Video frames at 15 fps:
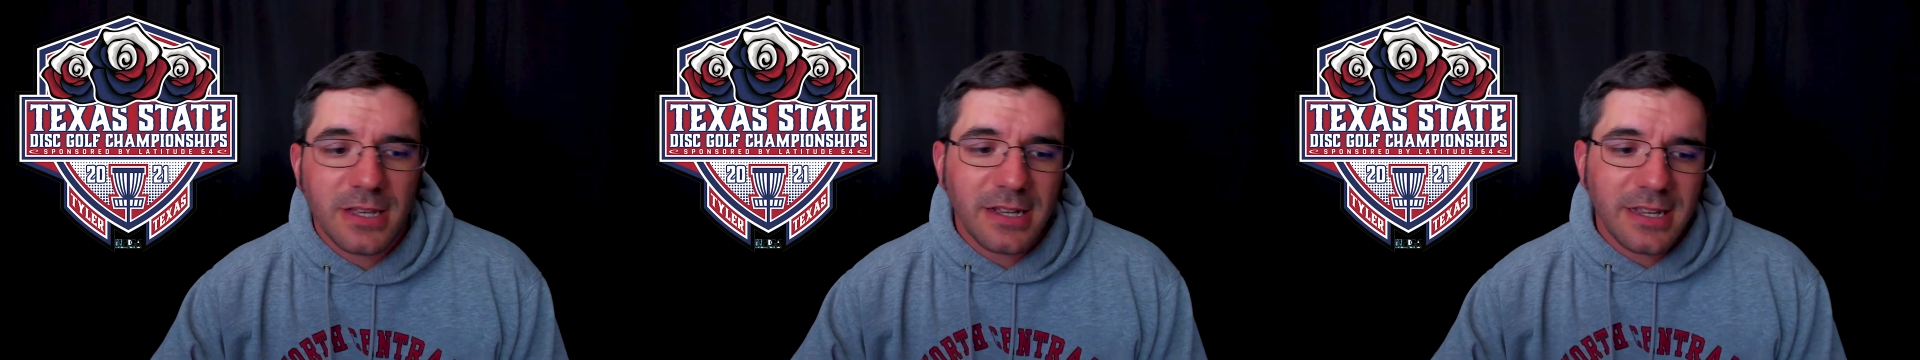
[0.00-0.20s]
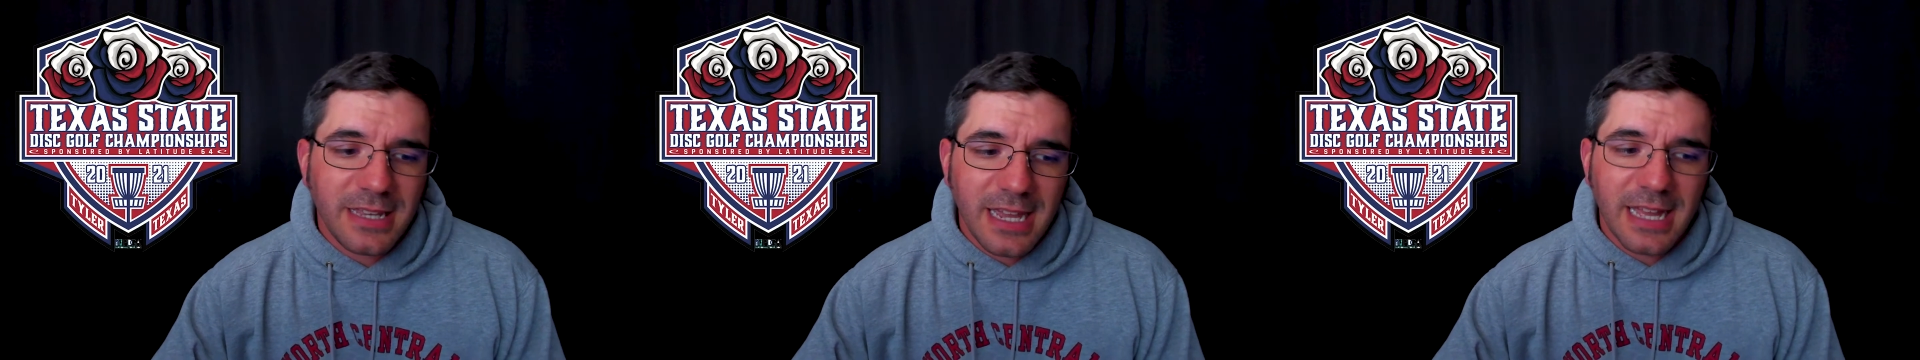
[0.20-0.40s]

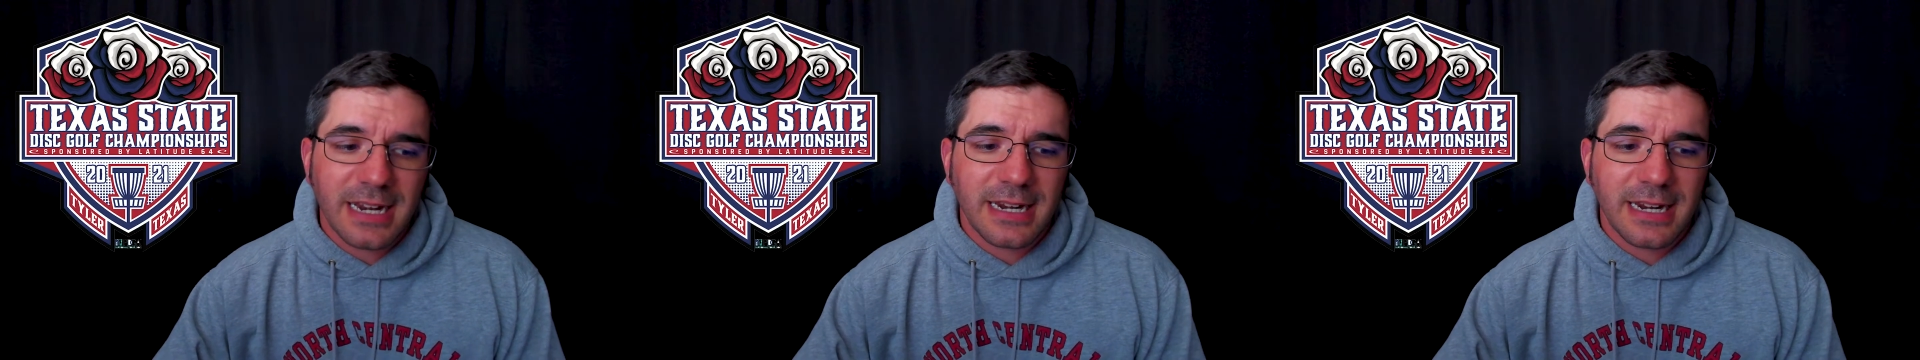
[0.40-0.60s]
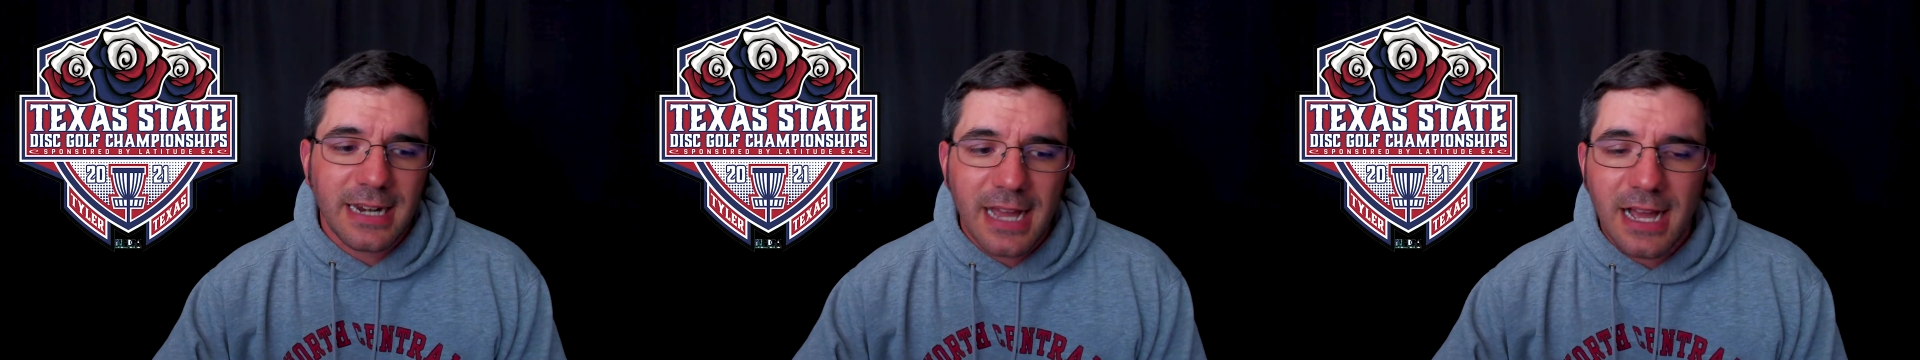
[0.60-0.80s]

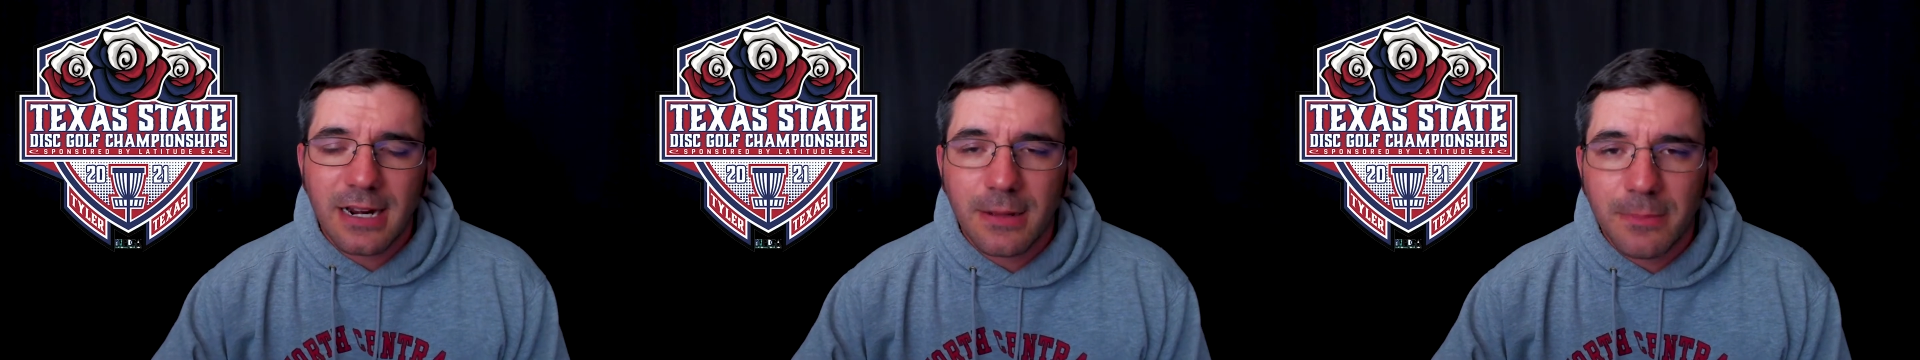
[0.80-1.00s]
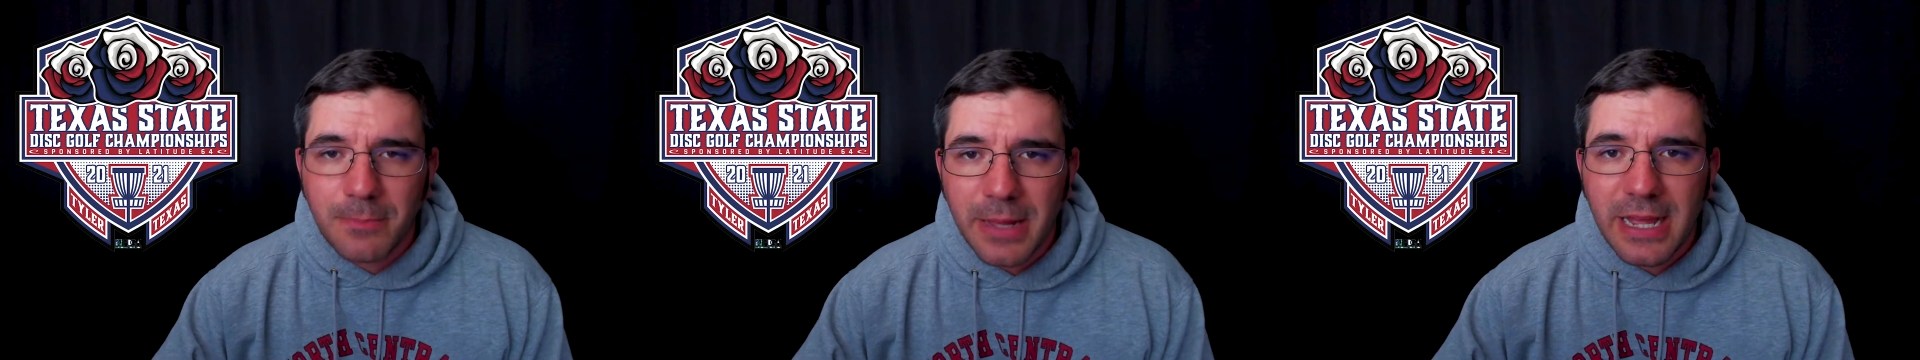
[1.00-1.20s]
Again, not
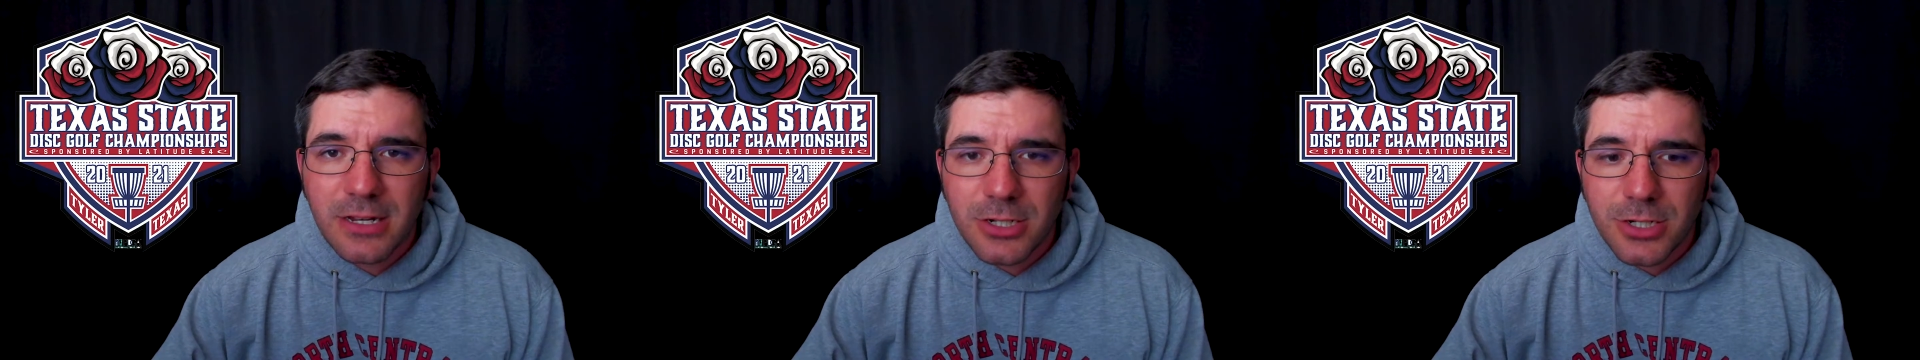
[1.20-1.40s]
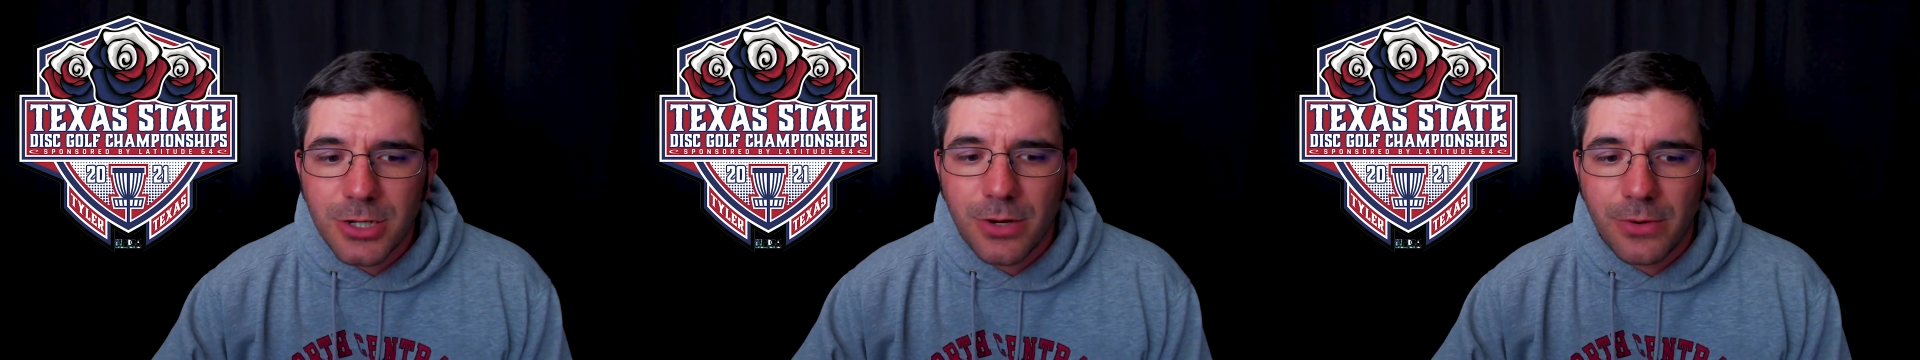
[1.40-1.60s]
a bad
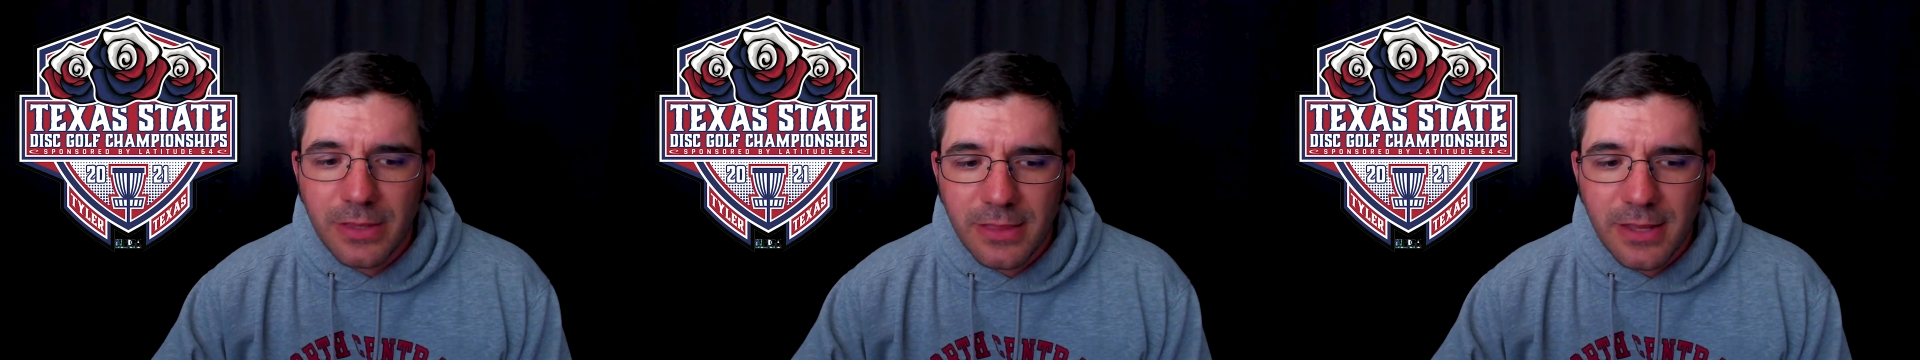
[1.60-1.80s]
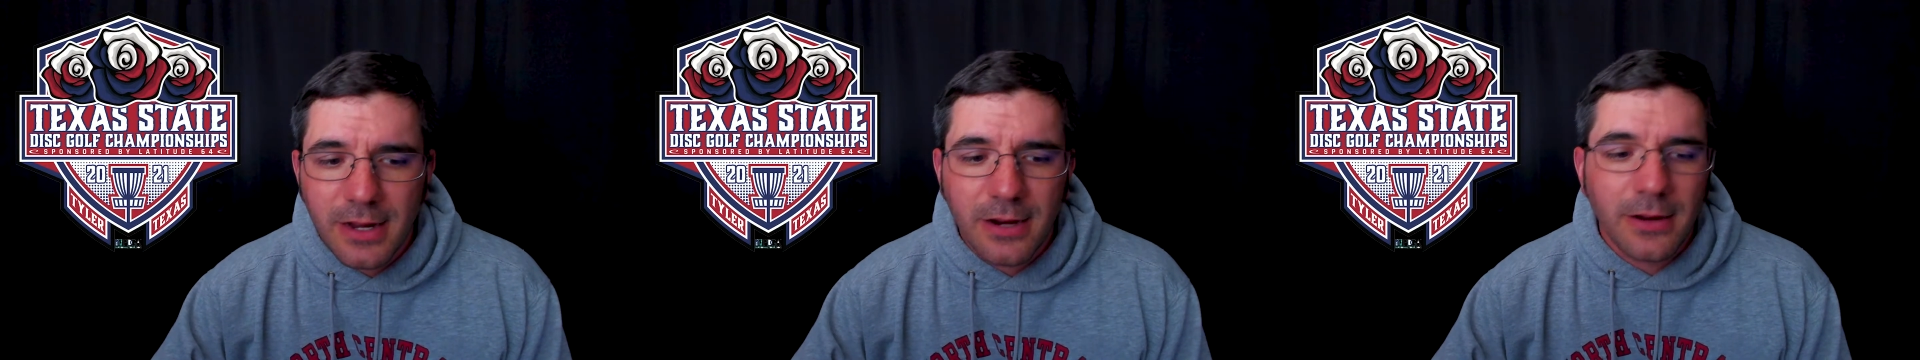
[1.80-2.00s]
showing
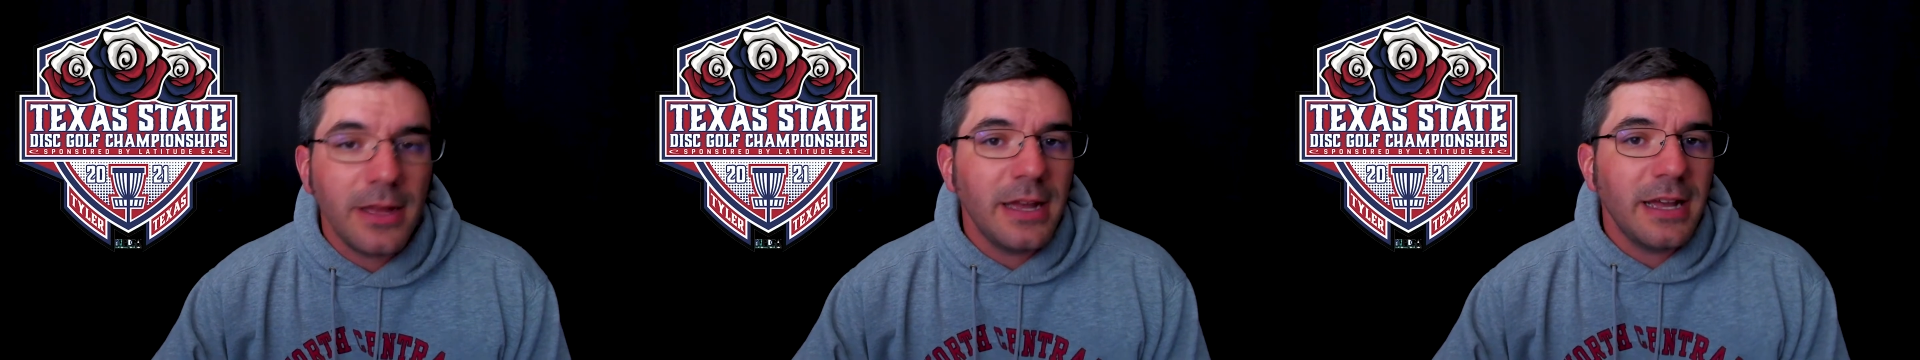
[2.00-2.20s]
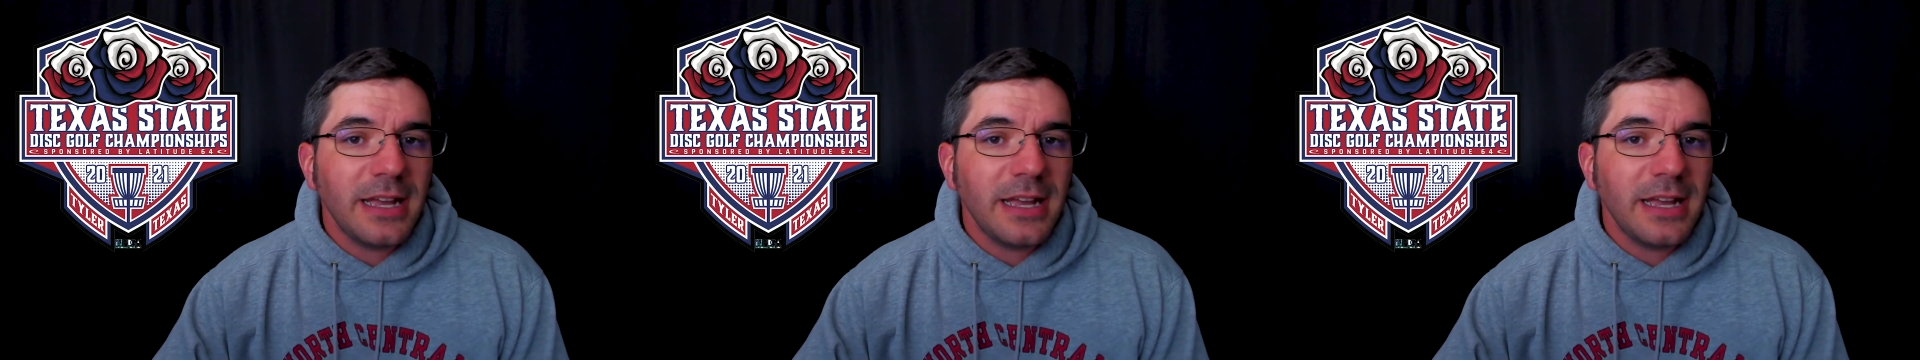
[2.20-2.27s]
there.